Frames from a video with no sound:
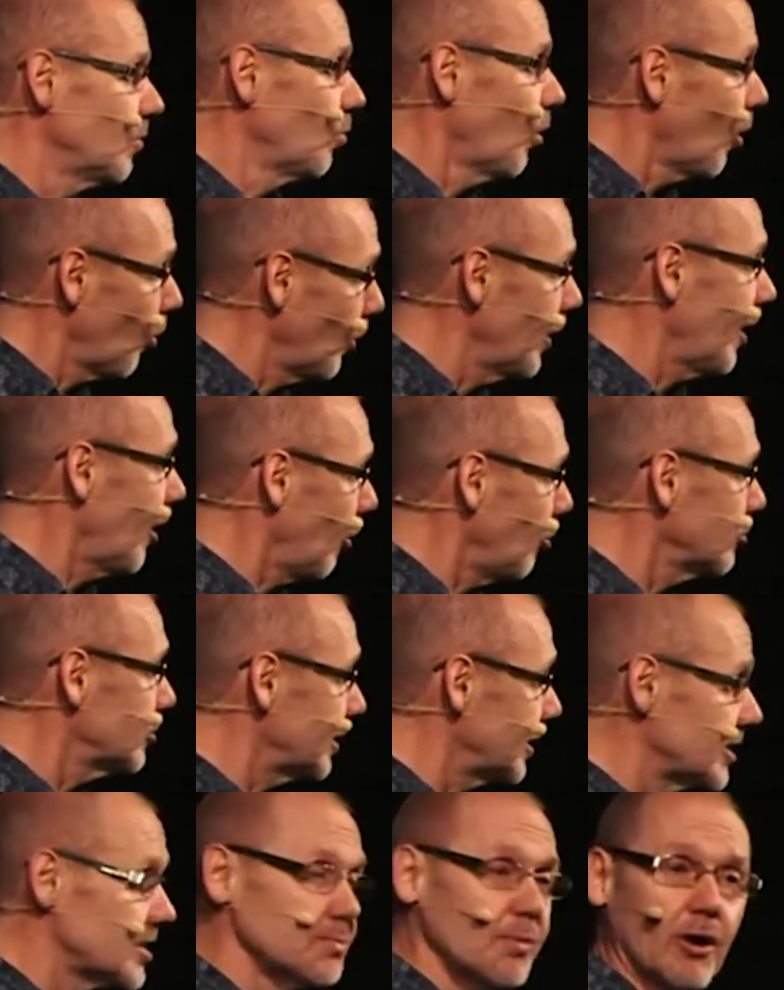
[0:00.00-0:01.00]
what we're
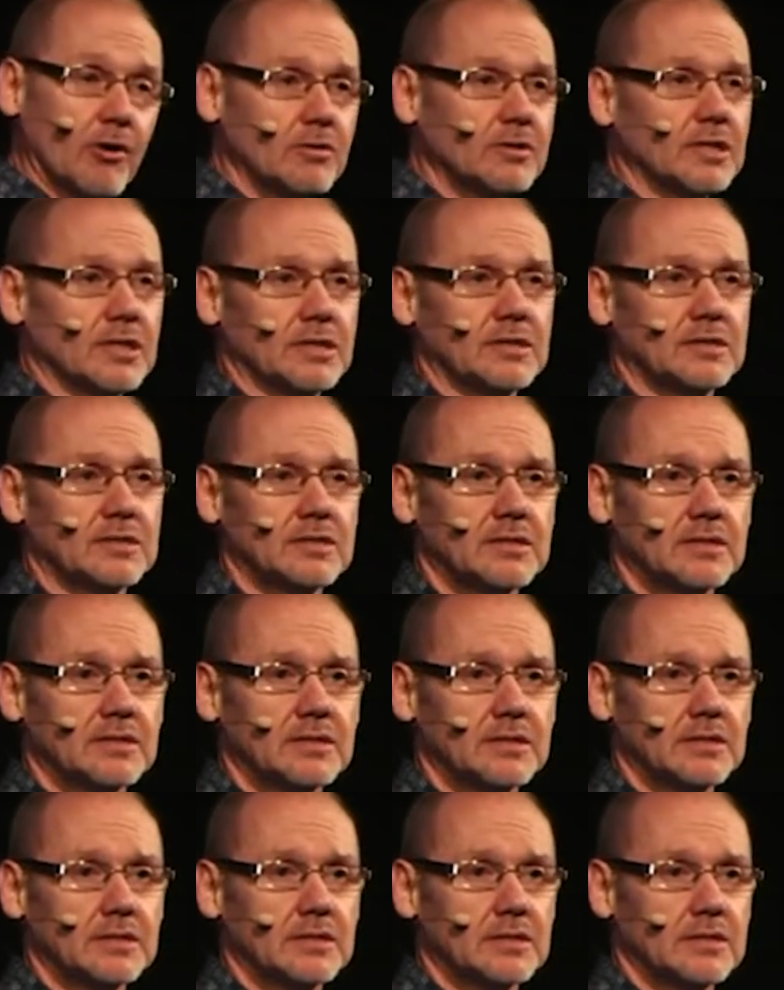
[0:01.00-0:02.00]
holding is molding.
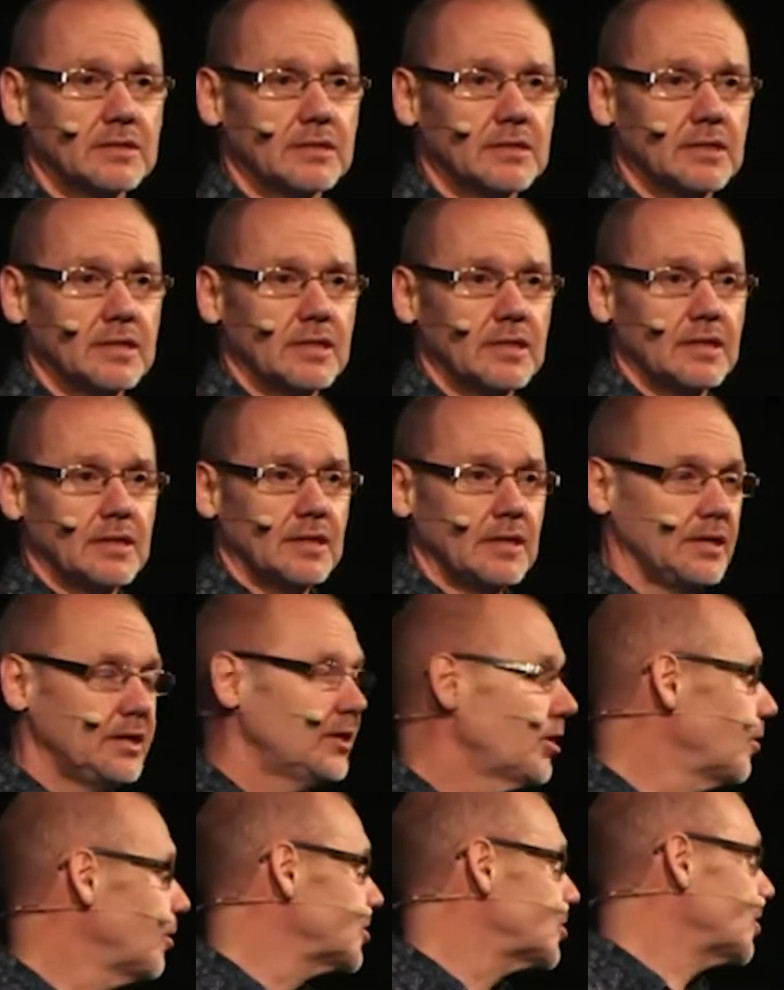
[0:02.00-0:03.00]

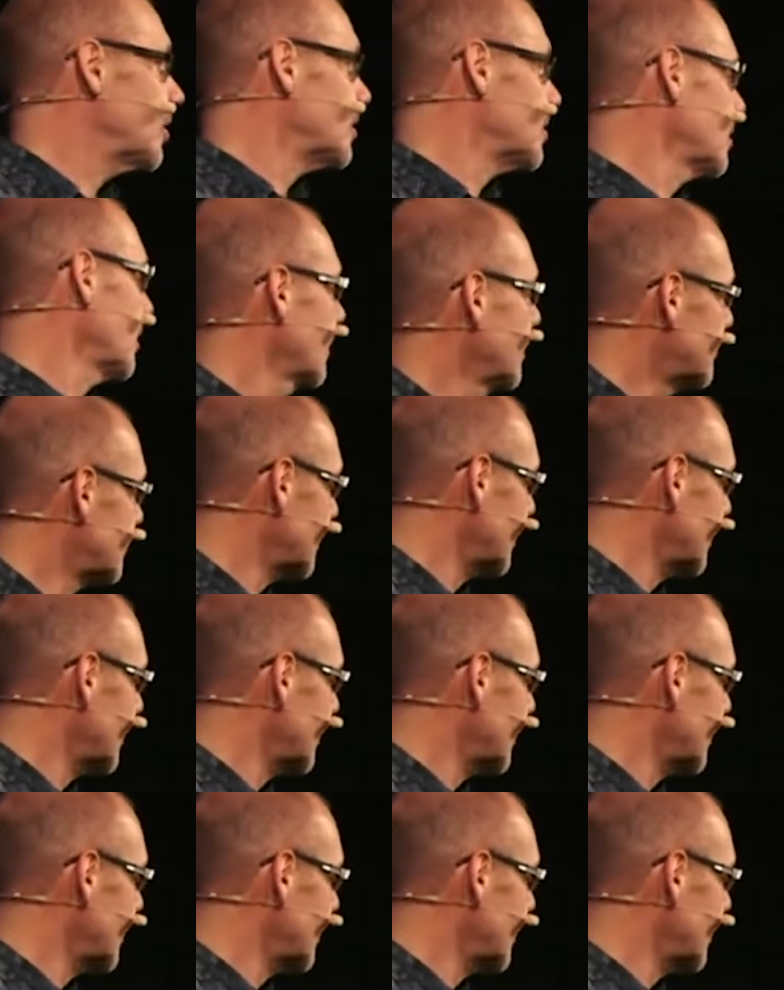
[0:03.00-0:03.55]
You know, as I